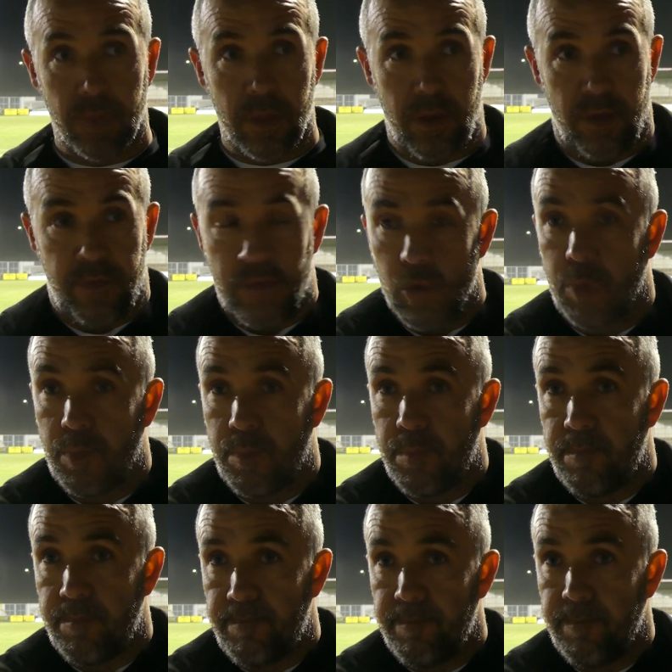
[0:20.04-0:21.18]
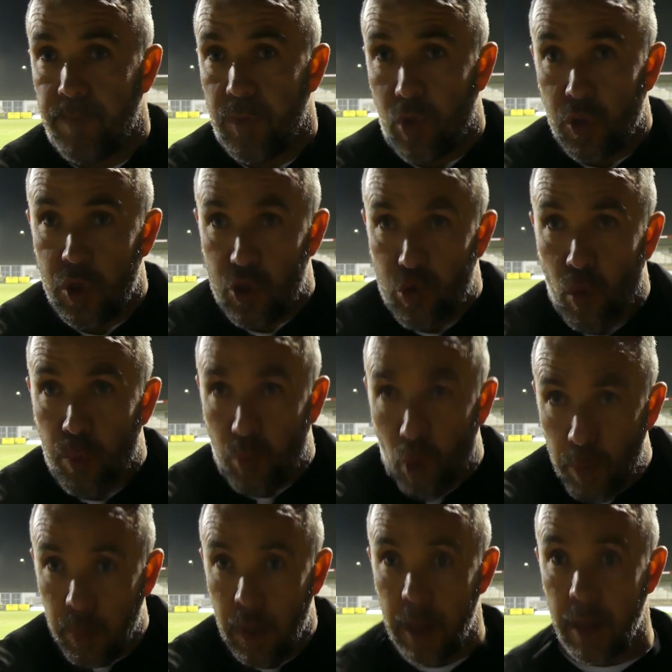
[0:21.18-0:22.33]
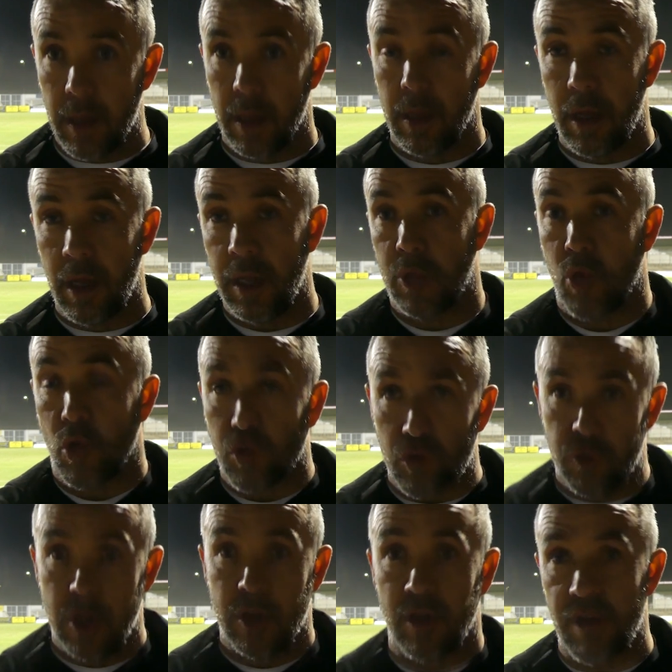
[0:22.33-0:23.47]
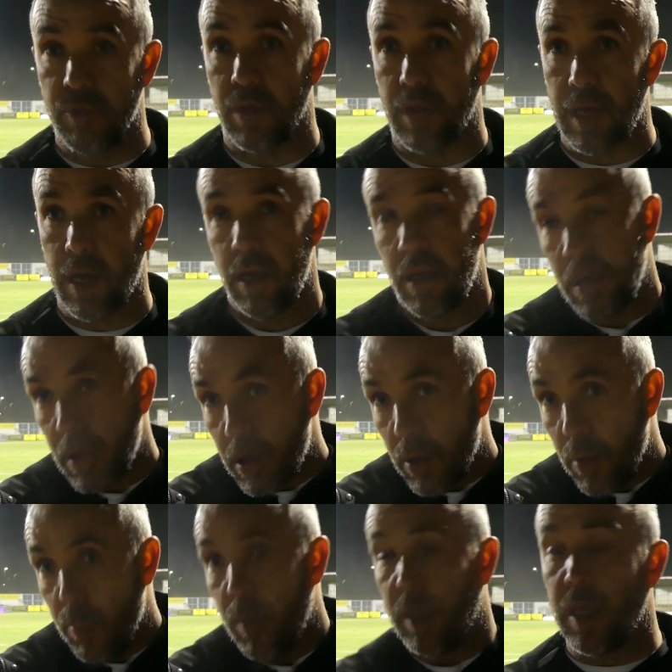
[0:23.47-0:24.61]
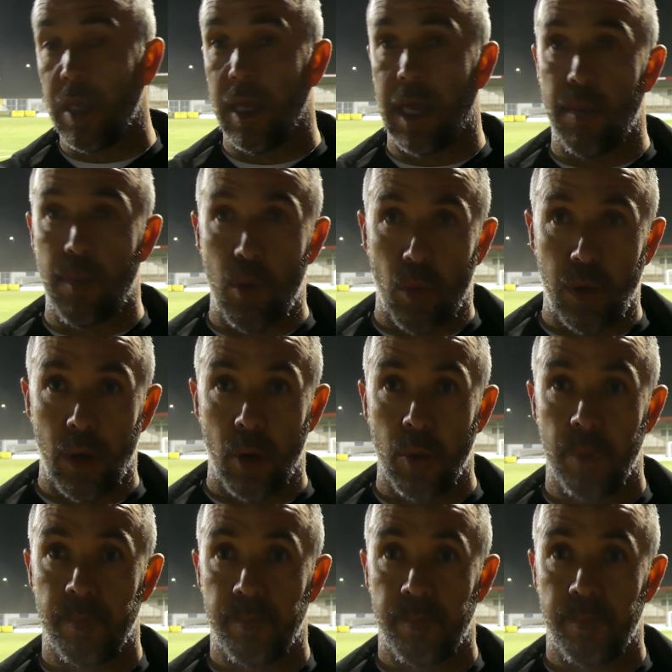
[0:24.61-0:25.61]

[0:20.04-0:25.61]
if he just does his job properly and his concentration levels are there, we see the game out 1-0.